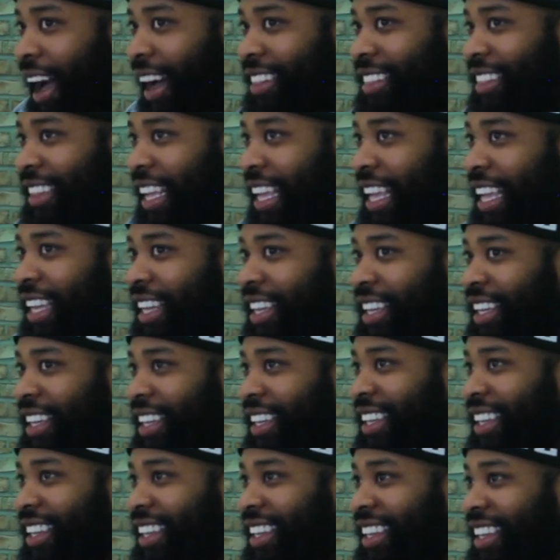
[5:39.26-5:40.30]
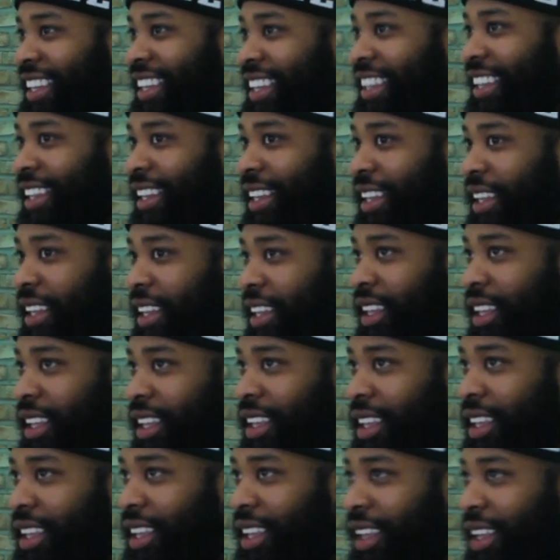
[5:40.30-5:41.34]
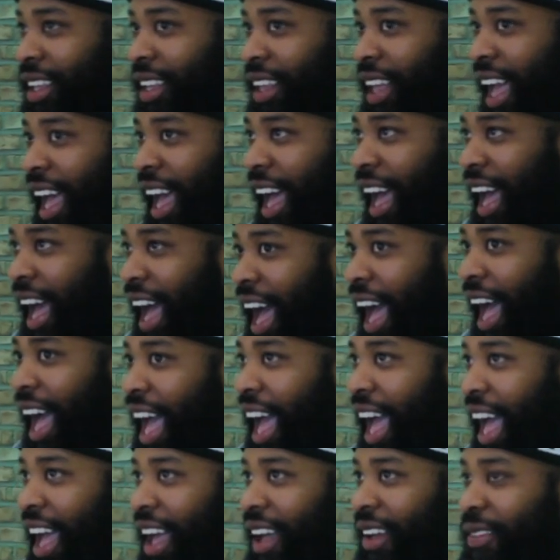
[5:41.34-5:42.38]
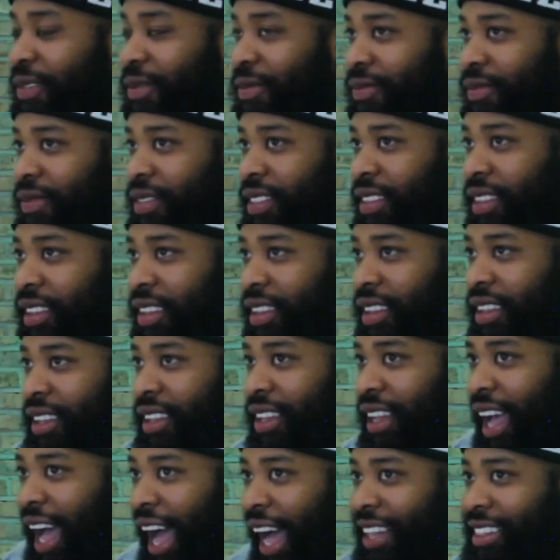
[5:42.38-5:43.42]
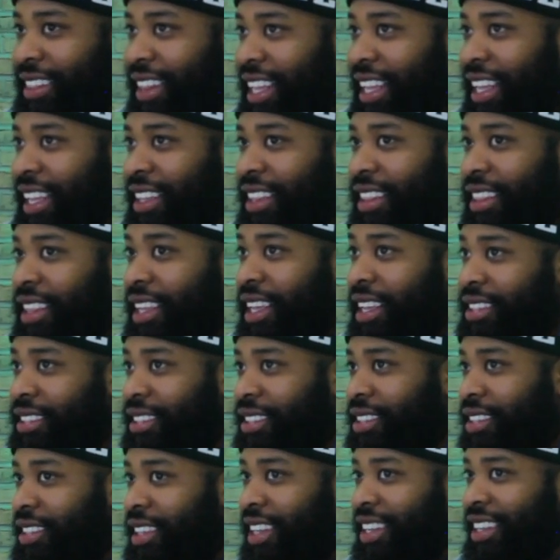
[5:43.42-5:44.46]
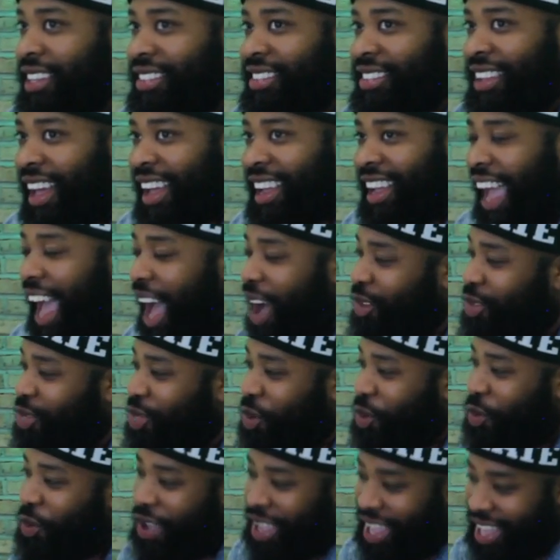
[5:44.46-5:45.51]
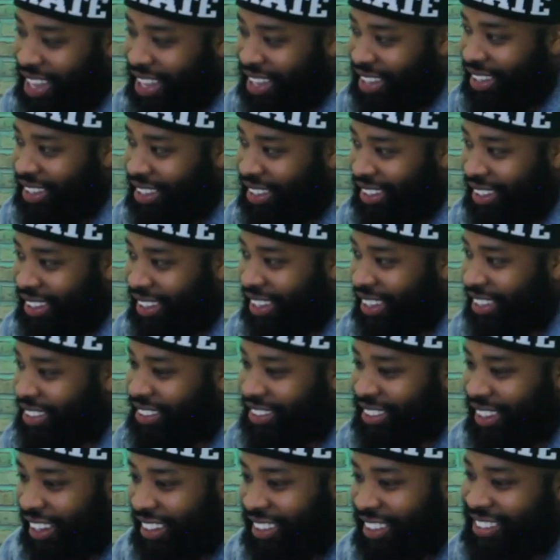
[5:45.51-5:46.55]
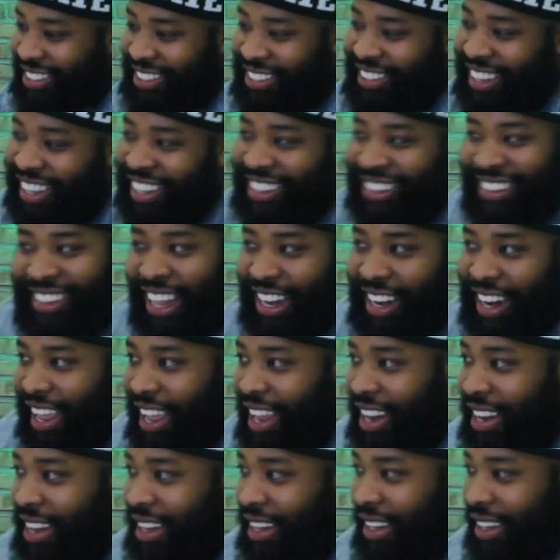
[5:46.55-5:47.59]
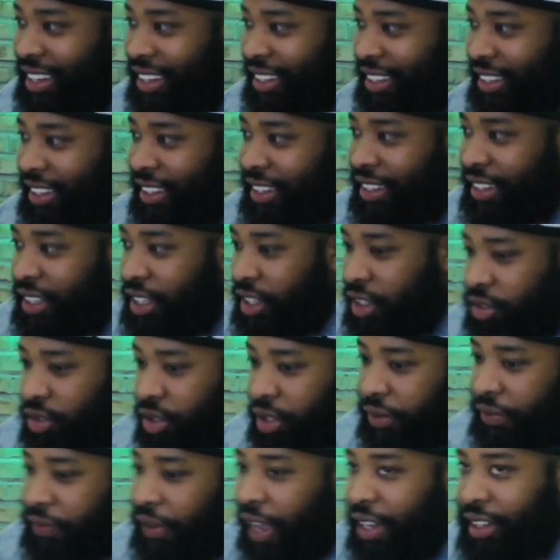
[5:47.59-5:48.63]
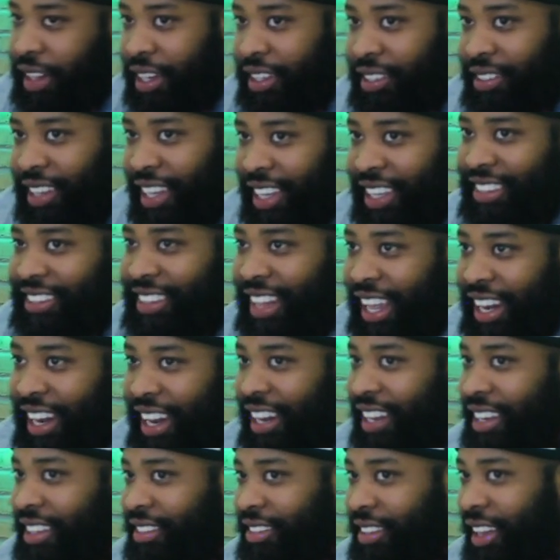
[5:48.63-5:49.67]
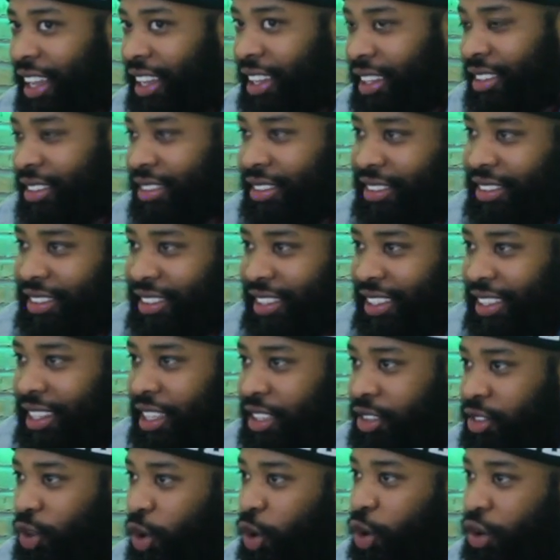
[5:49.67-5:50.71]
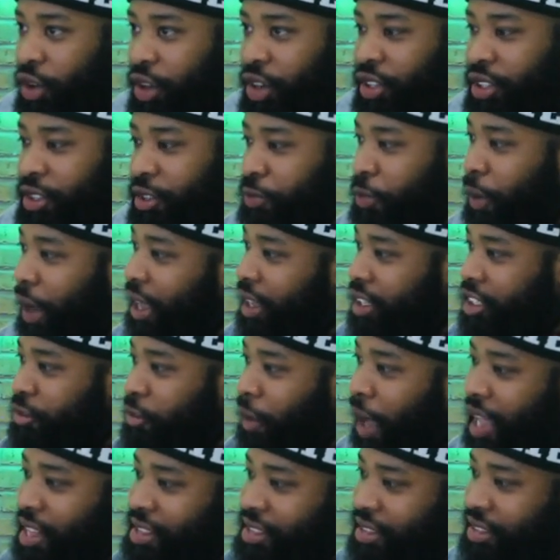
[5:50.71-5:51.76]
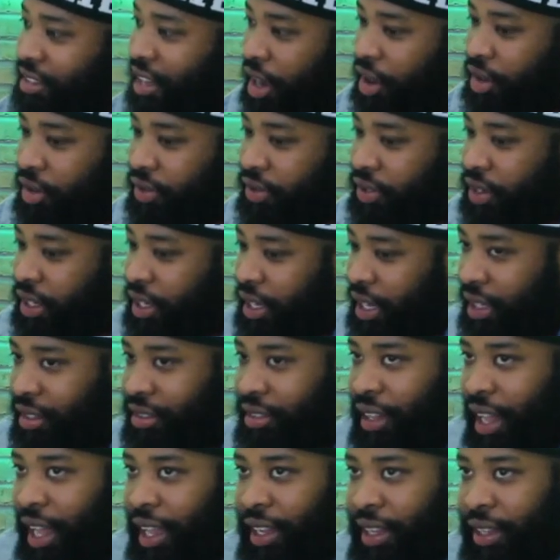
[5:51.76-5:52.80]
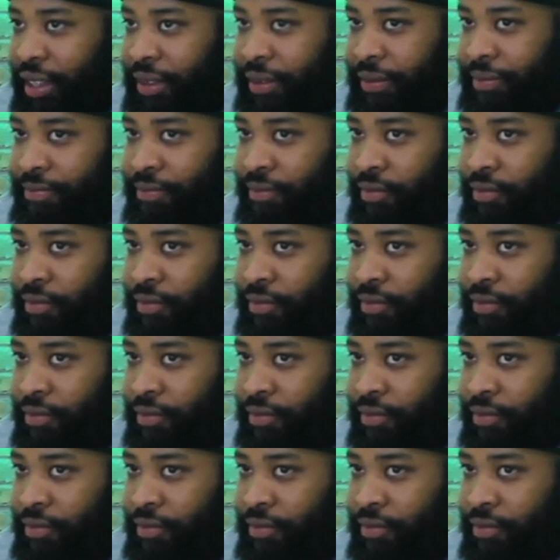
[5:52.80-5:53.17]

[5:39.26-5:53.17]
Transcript: I wanna know, like, why do y'all do that? Like what's? I think this is like out the way. It's like, this is like a dead end. So the fact that it's like a dead end, it's like, it's by itself. It's like,